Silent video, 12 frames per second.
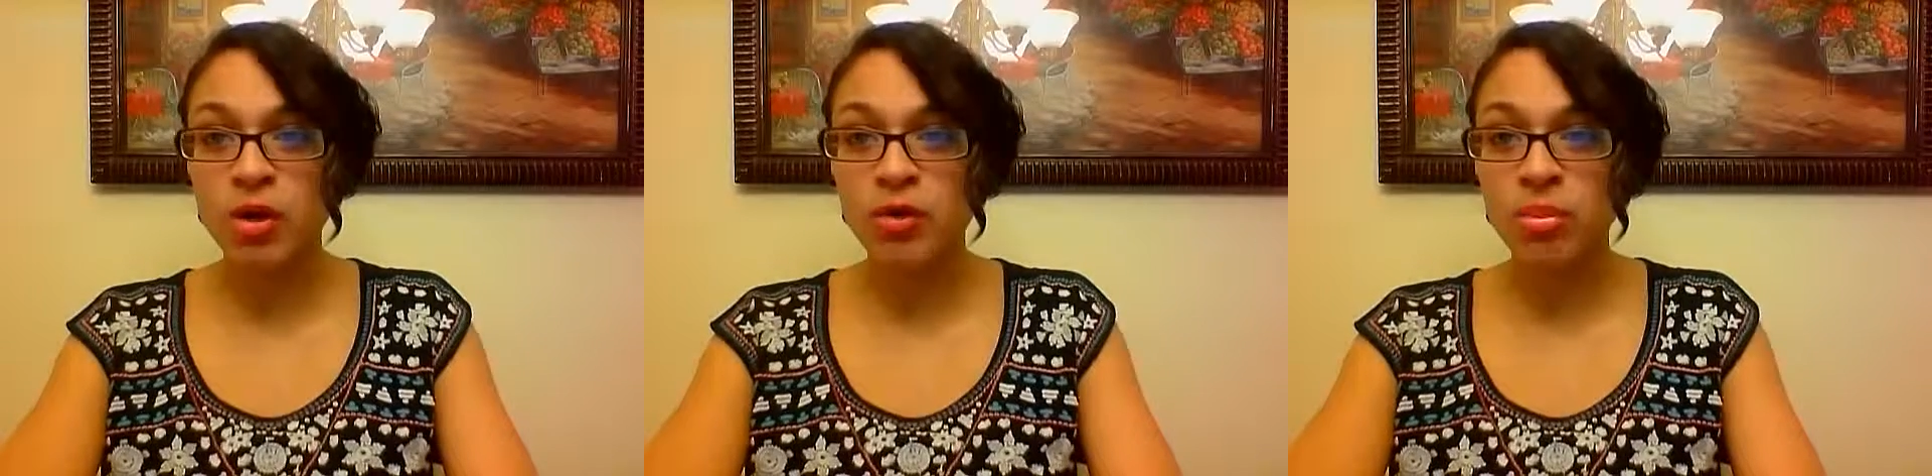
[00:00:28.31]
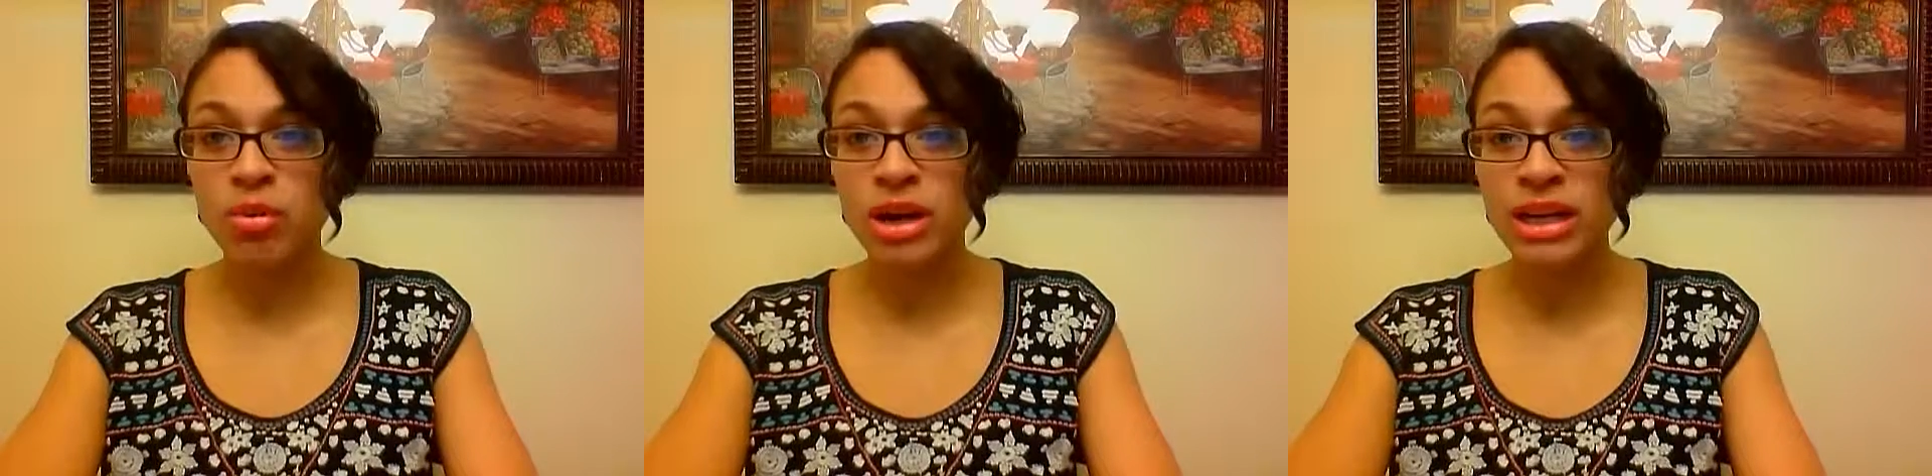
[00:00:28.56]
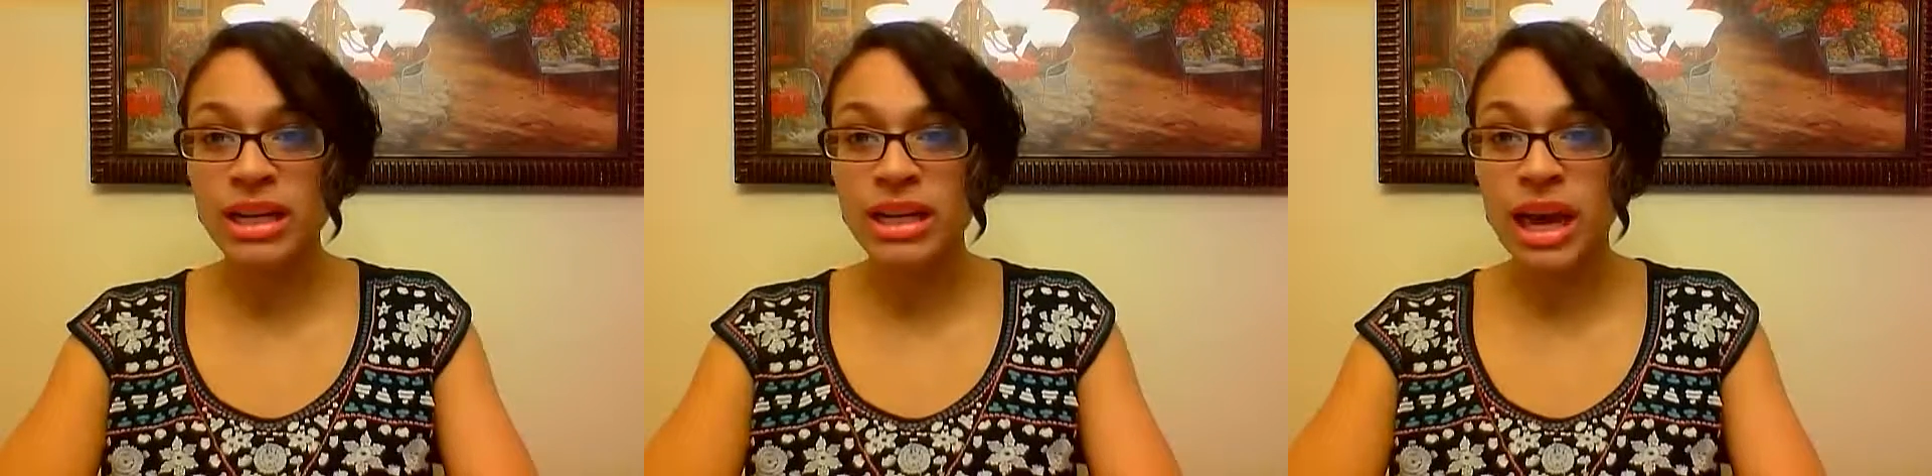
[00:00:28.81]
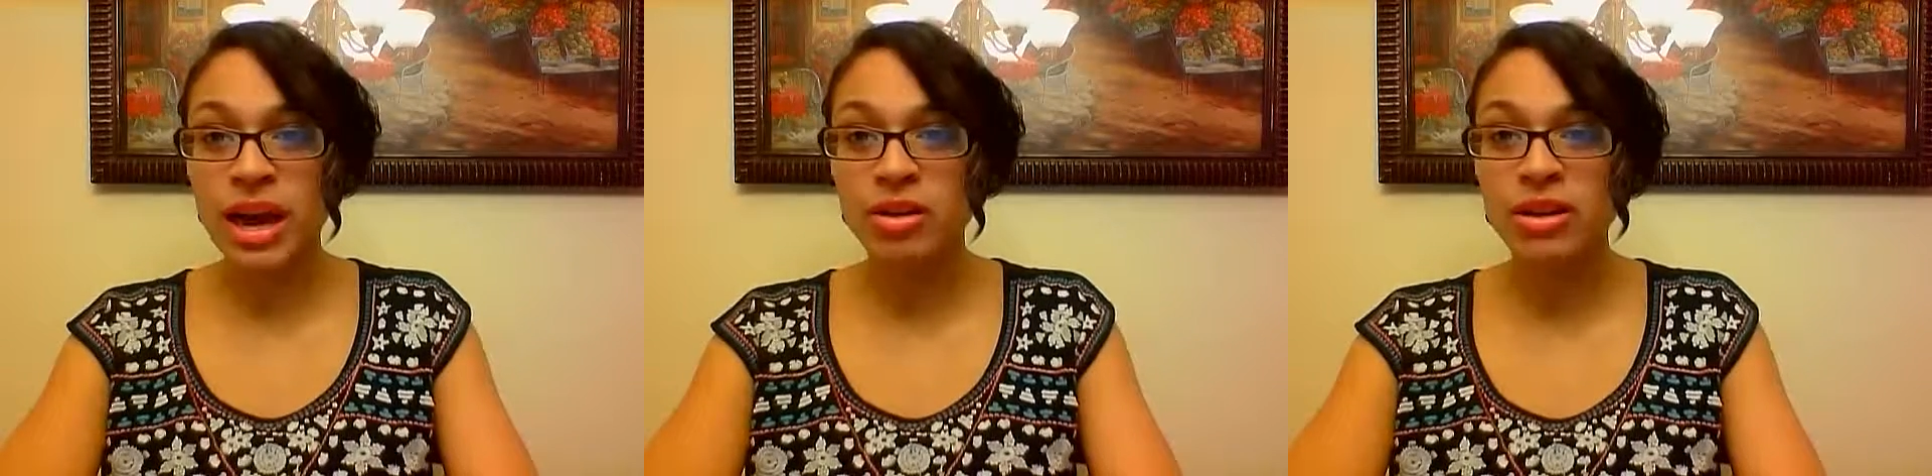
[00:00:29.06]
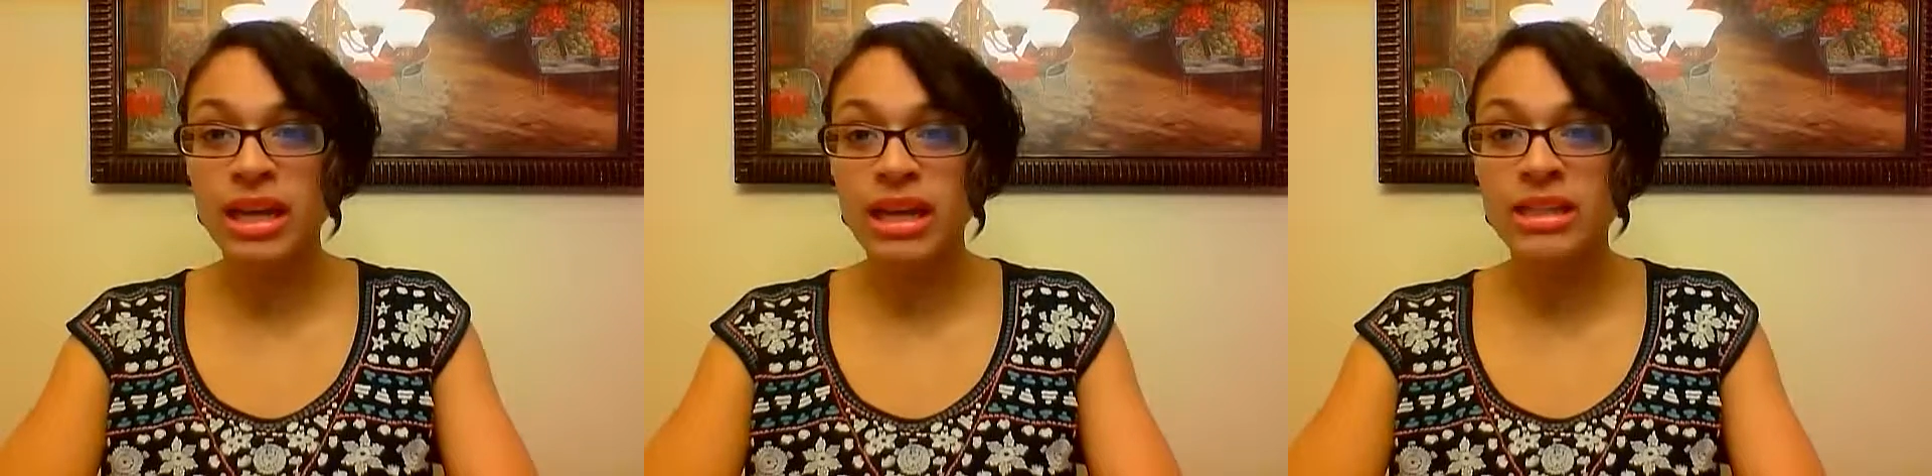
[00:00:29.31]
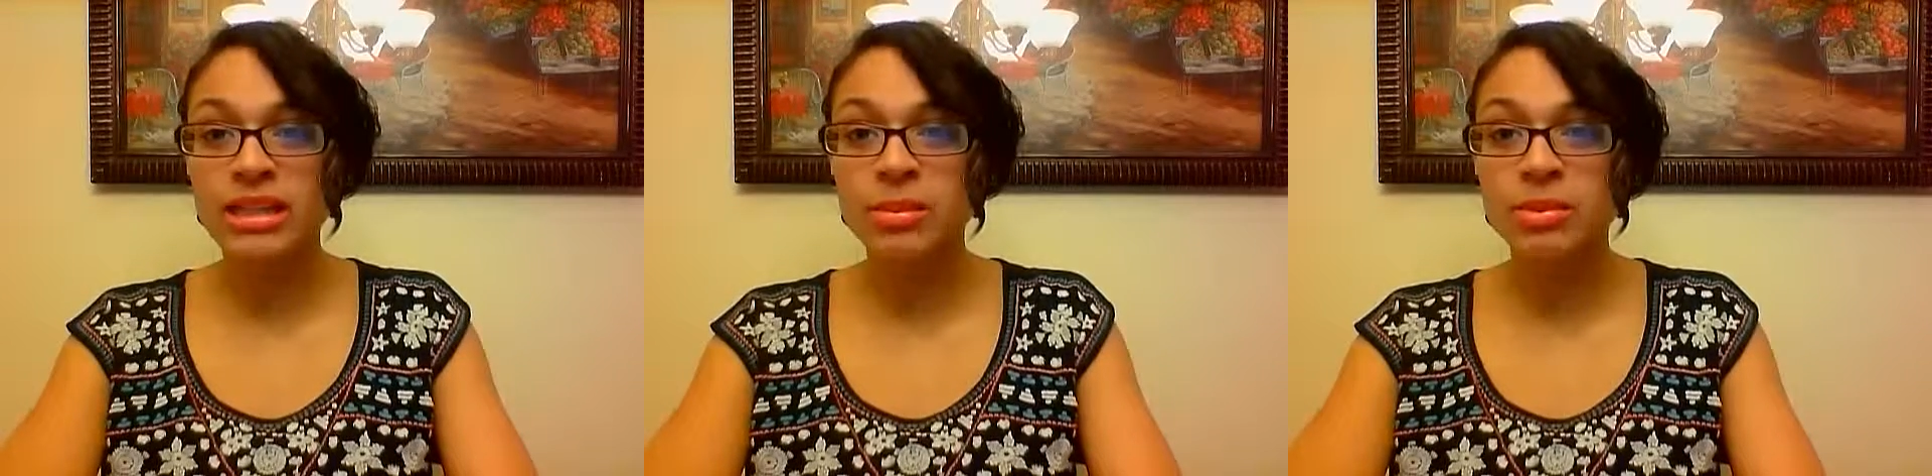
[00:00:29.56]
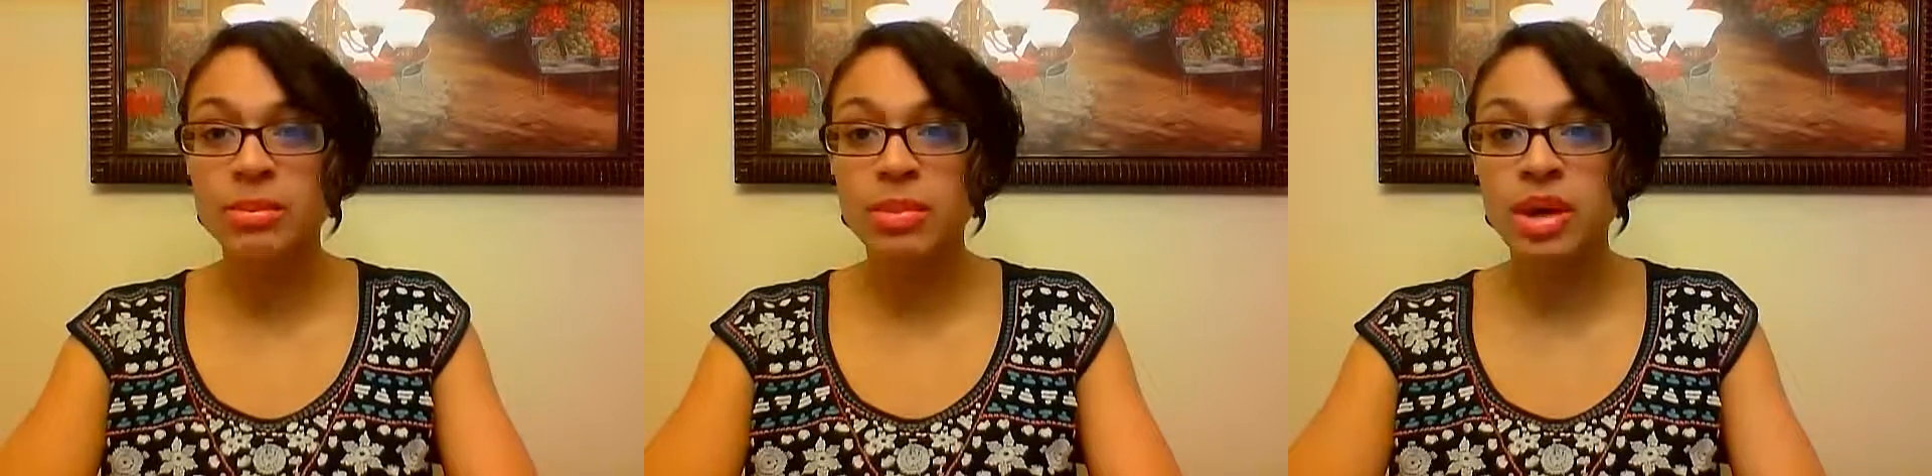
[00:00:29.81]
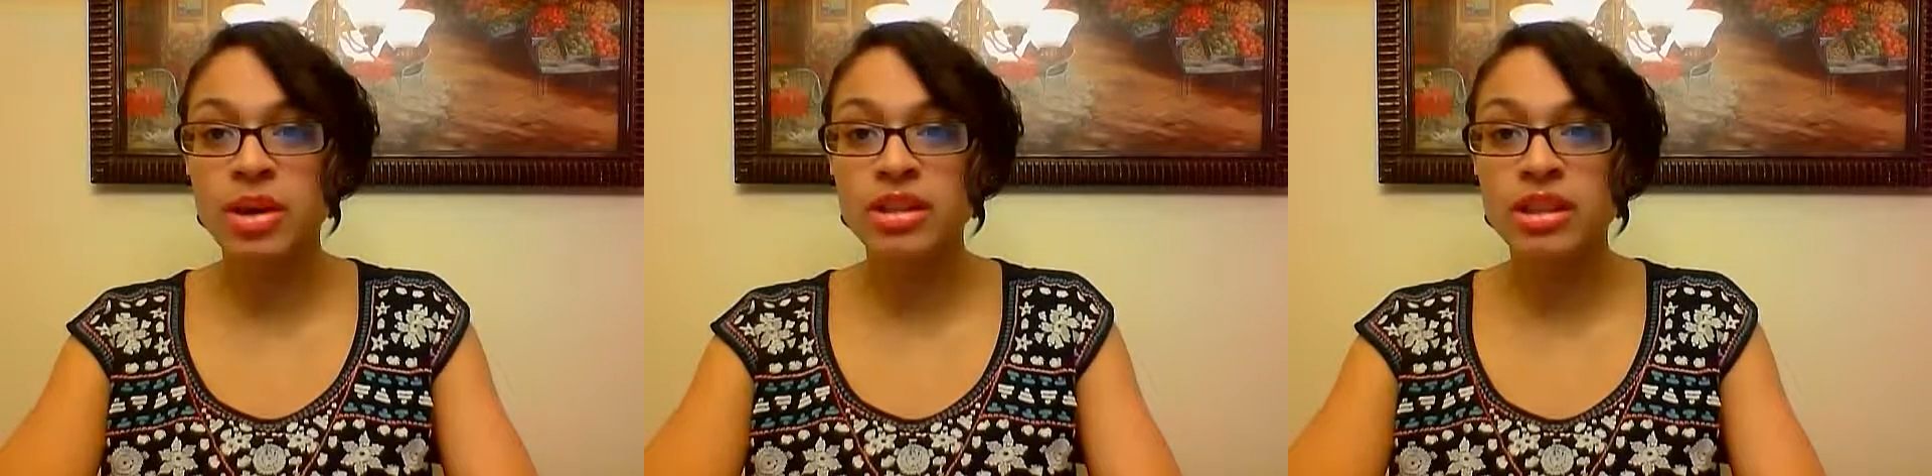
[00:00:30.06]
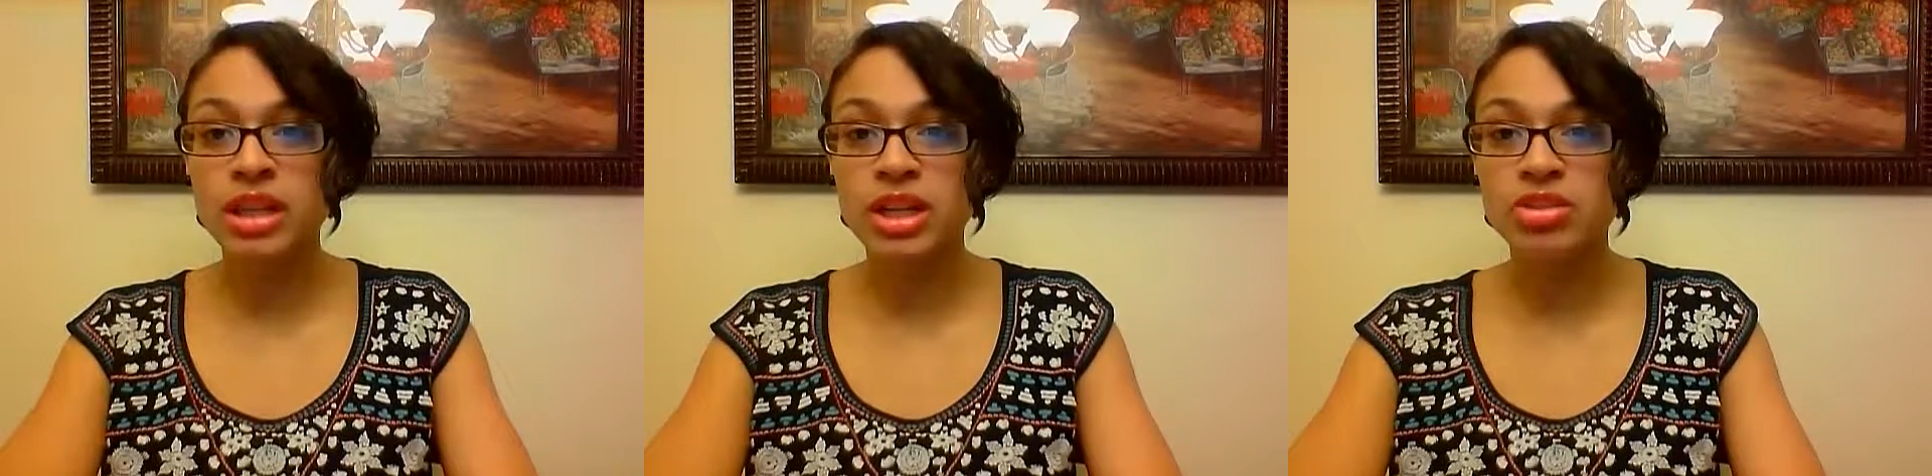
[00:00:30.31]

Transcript: for pointing out that it's up to parents to